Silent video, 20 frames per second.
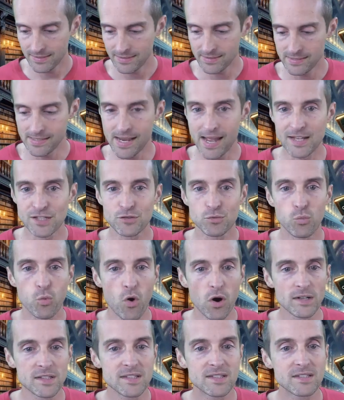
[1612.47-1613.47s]
Yes,
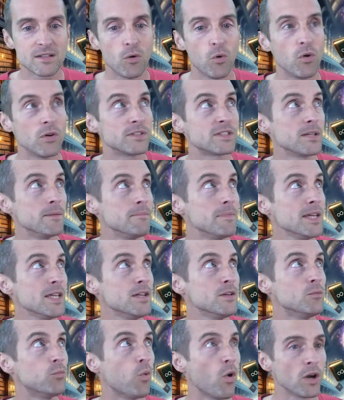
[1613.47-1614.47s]
once
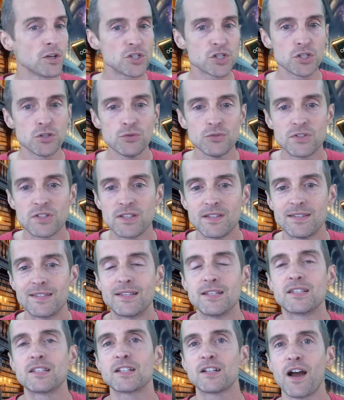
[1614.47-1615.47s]
you
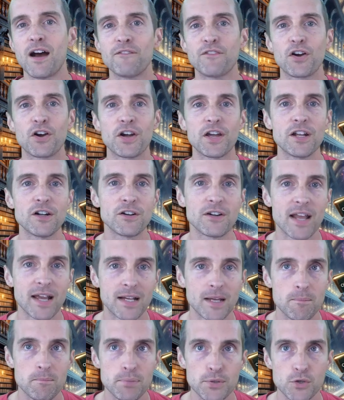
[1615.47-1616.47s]
discover
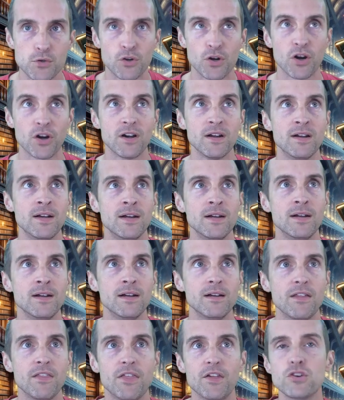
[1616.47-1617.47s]
Internet Computer,
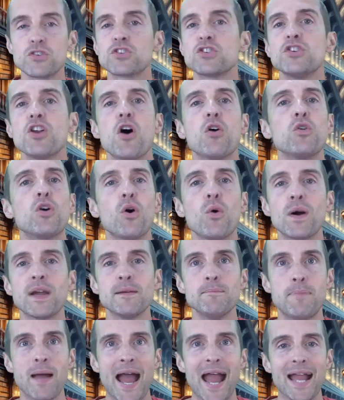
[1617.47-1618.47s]
there's no
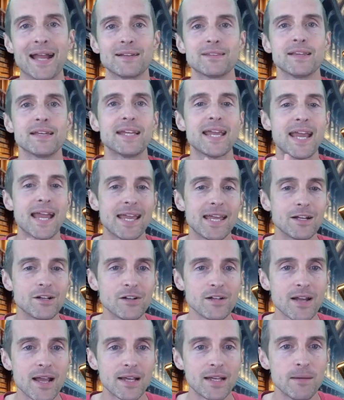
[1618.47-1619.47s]
going back. Like
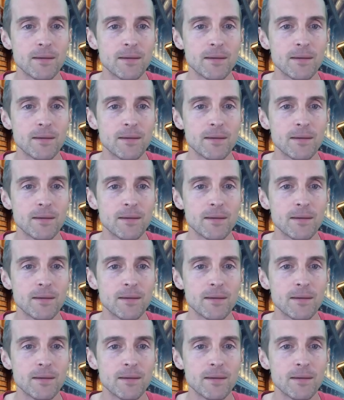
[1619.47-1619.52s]
Internet